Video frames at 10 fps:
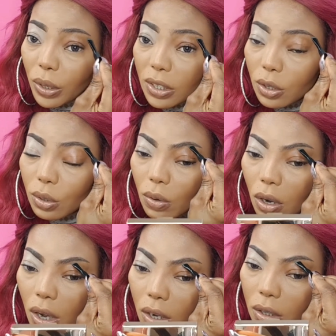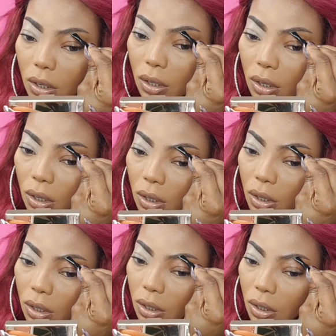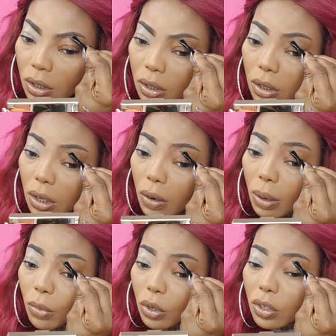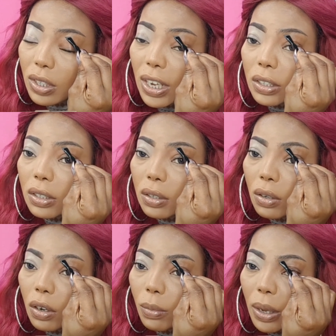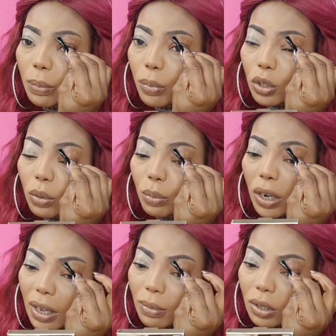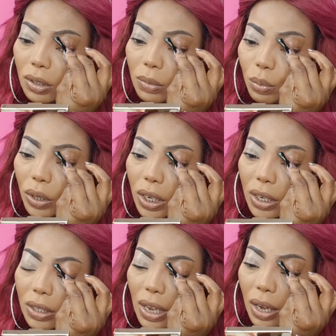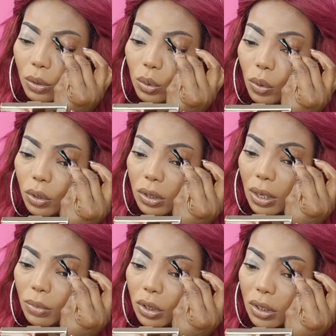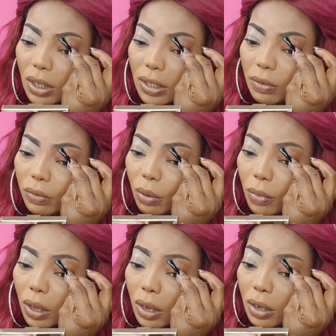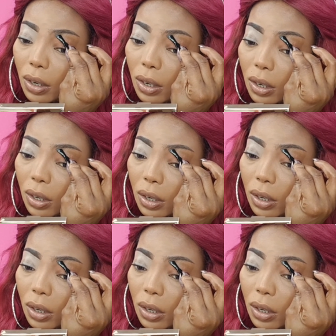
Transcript: I didn't press it too hard. Now I'm going to start on my bottom brow. I'm not bringing it outward. I'm just starting from there.